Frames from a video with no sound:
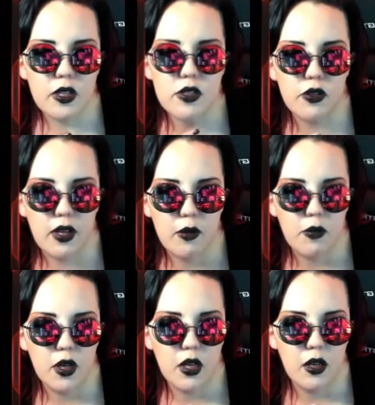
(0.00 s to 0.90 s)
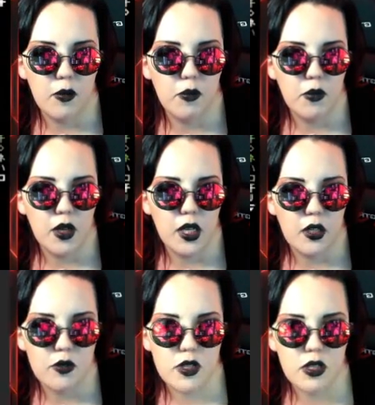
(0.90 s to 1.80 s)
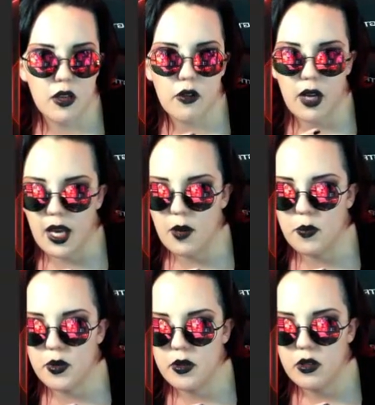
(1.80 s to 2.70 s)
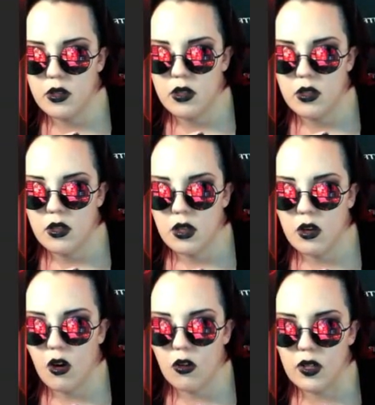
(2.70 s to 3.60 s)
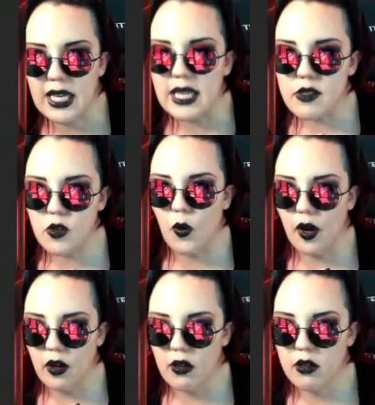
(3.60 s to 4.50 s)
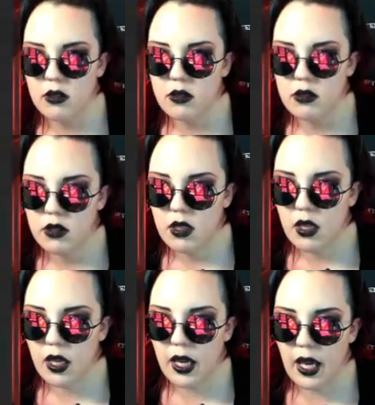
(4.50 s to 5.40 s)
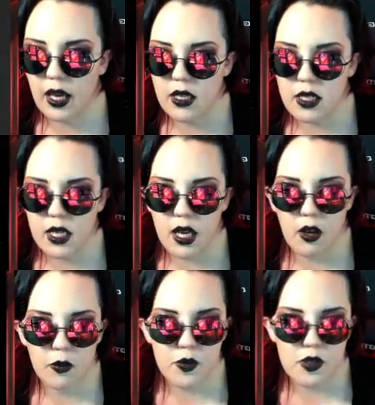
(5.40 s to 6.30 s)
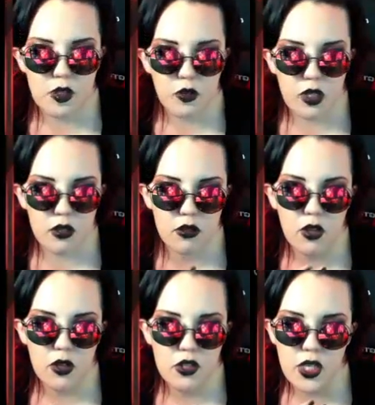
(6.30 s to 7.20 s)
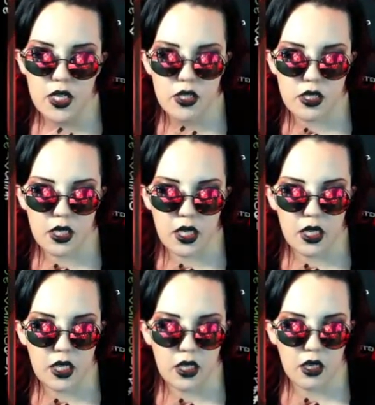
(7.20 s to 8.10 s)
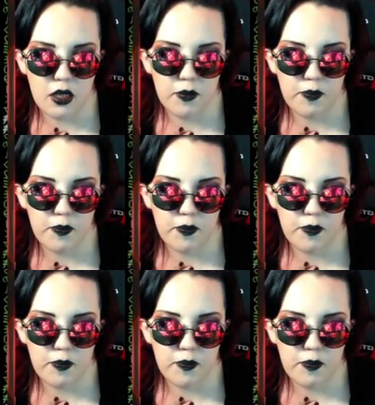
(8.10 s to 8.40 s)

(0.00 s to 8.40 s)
for Instagram, I use another app called InSquare. And it helps, you can change it to any